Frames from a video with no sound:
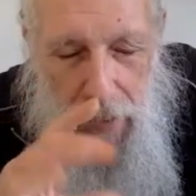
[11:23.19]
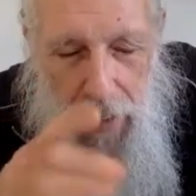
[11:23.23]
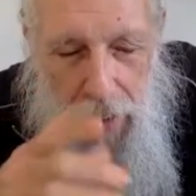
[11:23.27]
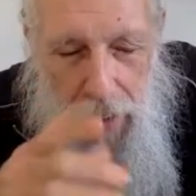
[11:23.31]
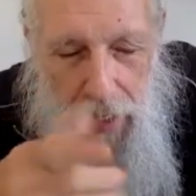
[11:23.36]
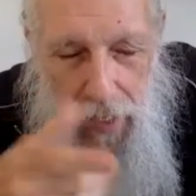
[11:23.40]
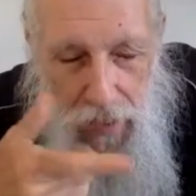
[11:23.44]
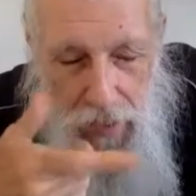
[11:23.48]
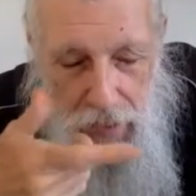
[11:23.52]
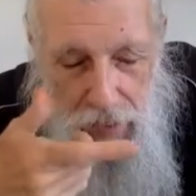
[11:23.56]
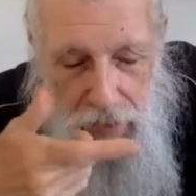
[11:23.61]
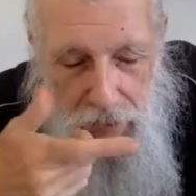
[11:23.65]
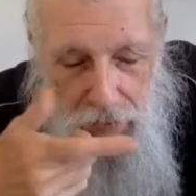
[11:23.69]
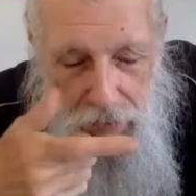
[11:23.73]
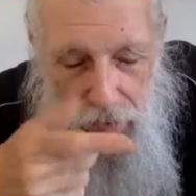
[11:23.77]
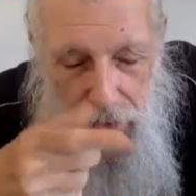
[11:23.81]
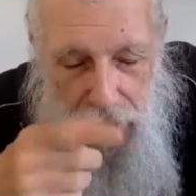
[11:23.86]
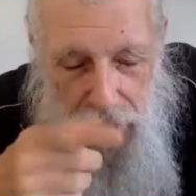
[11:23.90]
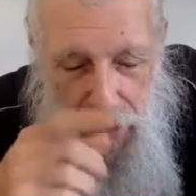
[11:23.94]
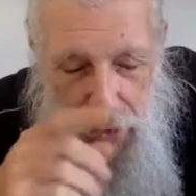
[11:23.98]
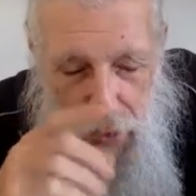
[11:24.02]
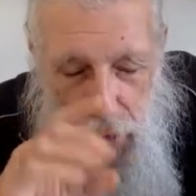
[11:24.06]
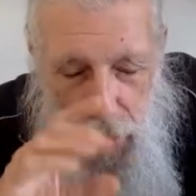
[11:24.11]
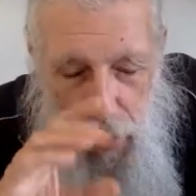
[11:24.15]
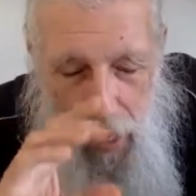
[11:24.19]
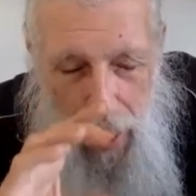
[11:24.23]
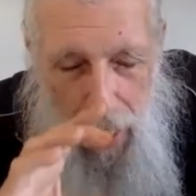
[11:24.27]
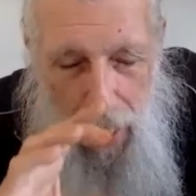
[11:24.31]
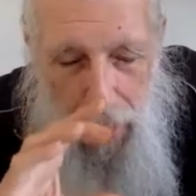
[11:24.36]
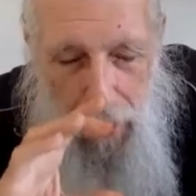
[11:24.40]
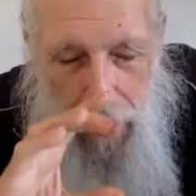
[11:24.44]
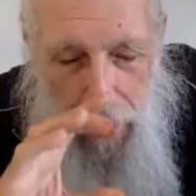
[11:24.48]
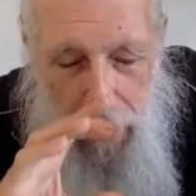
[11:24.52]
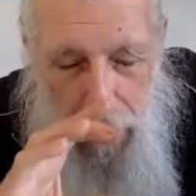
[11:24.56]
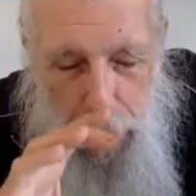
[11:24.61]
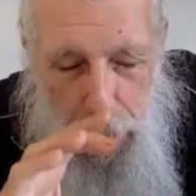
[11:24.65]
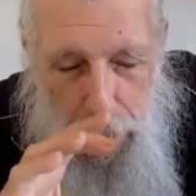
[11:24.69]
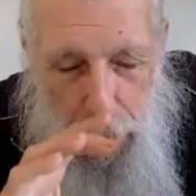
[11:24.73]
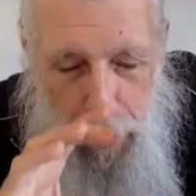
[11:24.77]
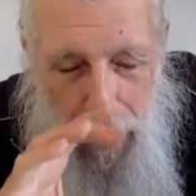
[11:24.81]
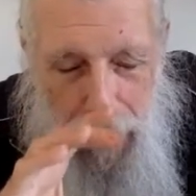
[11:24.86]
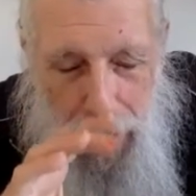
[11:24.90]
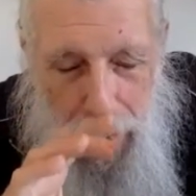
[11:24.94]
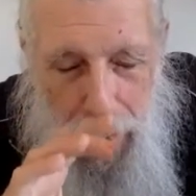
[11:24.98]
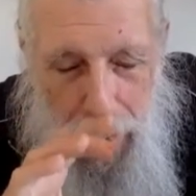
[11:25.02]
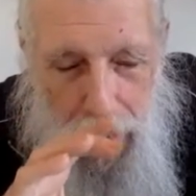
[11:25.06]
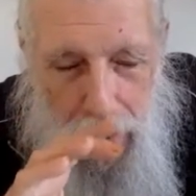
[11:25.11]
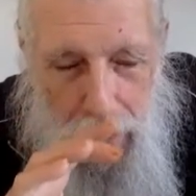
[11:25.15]
Individuality,
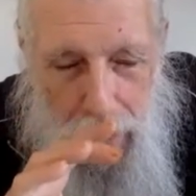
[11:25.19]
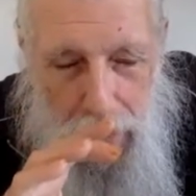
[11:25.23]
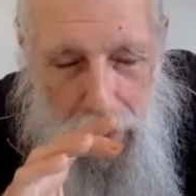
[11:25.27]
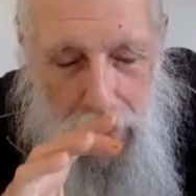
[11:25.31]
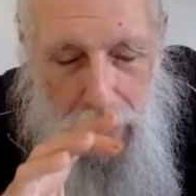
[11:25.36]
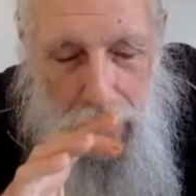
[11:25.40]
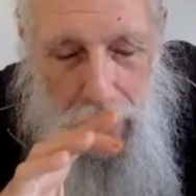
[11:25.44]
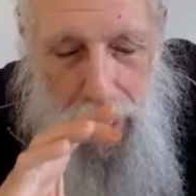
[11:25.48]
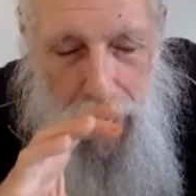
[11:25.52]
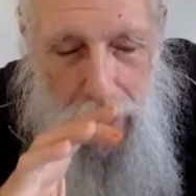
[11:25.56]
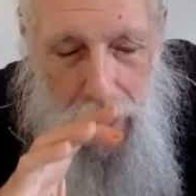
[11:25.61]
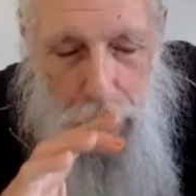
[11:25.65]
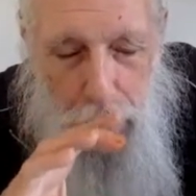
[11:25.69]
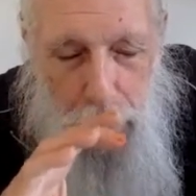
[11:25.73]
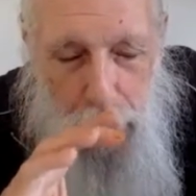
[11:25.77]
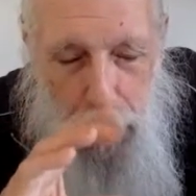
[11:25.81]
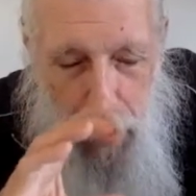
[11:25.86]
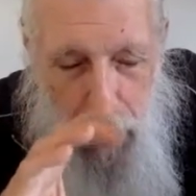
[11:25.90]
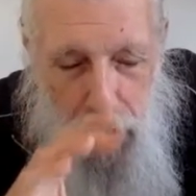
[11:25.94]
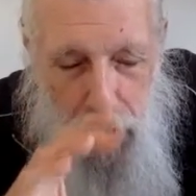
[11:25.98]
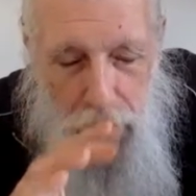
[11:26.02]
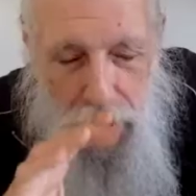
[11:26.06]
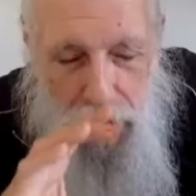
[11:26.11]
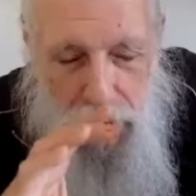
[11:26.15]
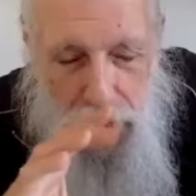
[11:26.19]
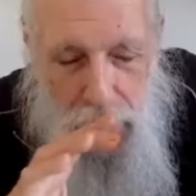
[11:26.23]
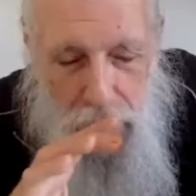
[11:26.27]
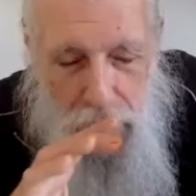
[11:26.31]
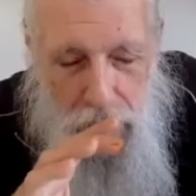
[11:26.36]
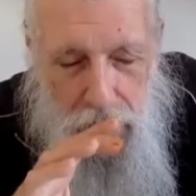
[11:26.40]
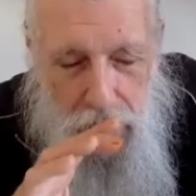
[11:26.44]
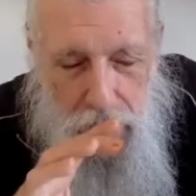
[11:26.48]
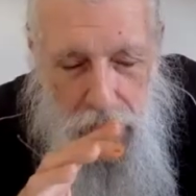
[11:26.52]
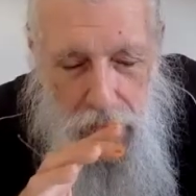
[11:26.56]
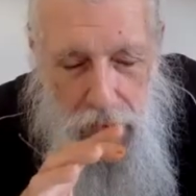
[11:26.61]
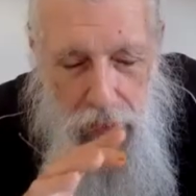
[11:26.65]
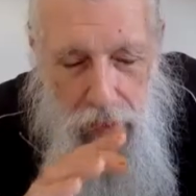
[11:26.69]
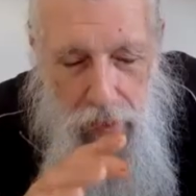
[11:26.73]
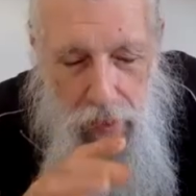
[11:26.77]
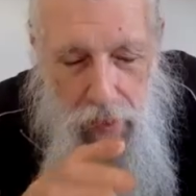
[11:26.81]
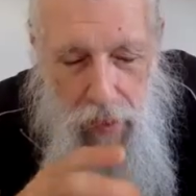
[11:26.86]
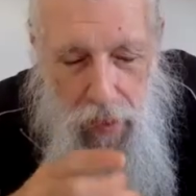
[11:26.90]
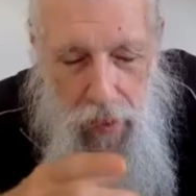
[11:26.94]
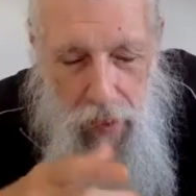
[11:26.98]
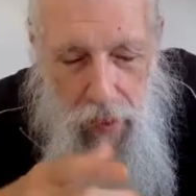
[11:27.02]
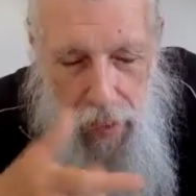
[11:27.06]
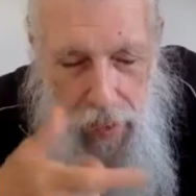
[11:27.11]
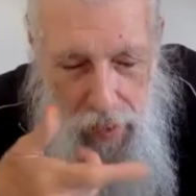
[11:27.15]
being a person,
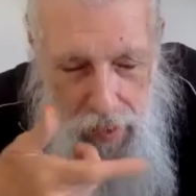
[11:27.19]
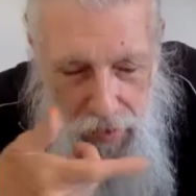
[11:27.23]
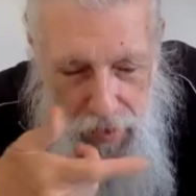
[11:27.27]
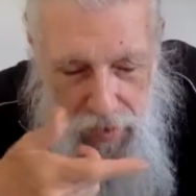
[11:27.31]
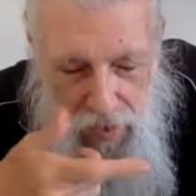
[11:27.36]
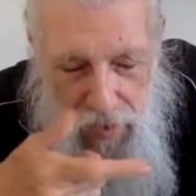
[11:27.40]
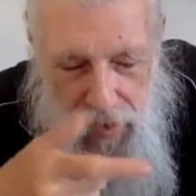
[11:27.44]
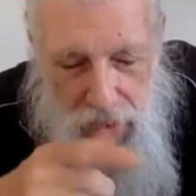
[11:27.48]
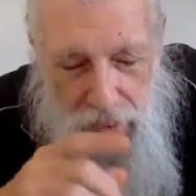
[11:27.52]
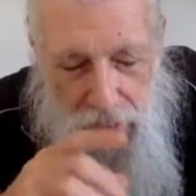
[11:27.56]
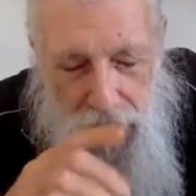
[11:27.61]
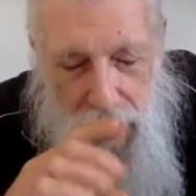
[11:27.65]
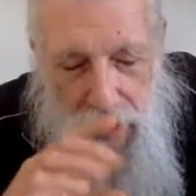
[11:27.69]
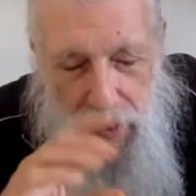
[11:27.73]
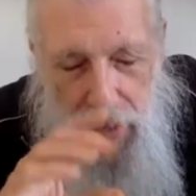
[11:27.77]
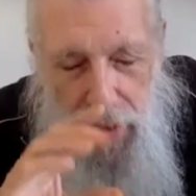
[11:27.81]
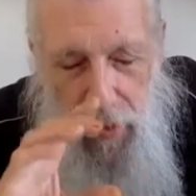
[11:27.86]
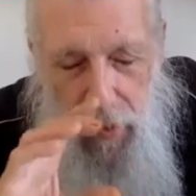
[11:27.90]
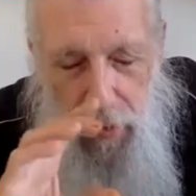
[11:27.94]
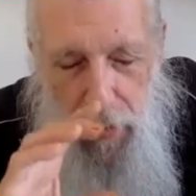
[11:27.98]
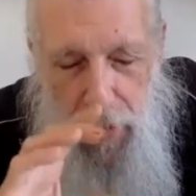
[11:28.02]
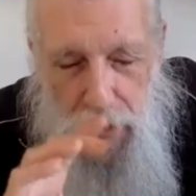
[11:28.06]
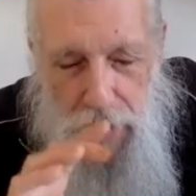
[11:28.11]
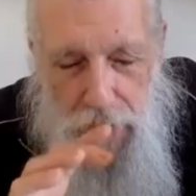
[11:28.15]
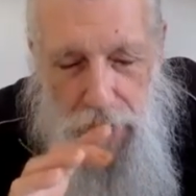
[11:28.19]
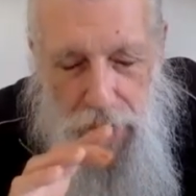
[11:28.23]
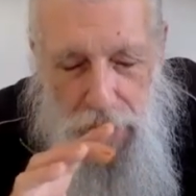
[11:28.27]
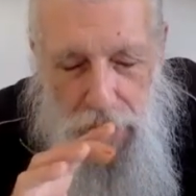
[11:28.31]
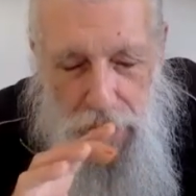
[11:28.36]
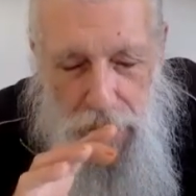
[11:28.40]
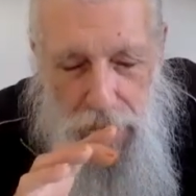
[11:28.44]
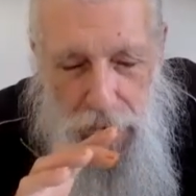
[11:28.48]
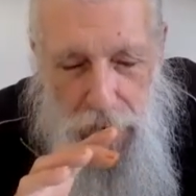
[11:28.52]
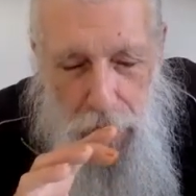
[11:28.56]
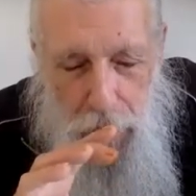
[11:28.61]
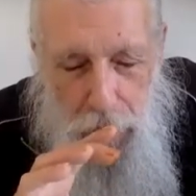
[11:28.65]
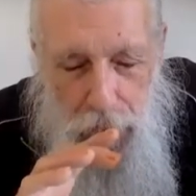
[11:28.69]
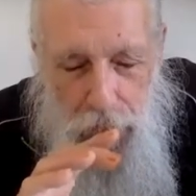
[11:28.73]
is the ignorance.